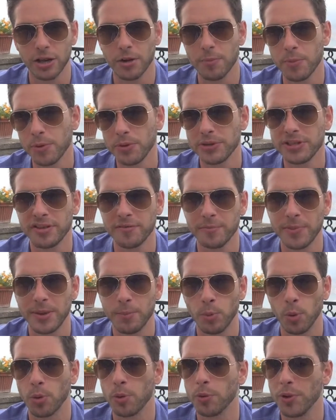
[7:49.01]
a community of
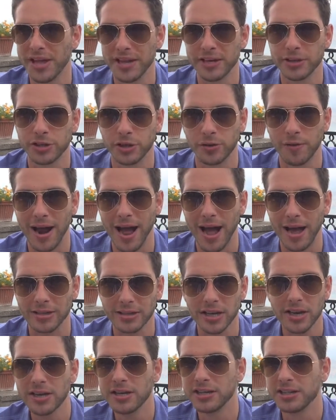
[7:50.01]
people who
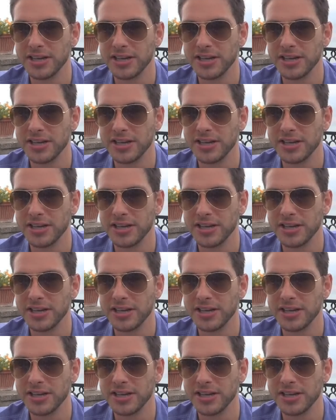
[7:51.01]
interact,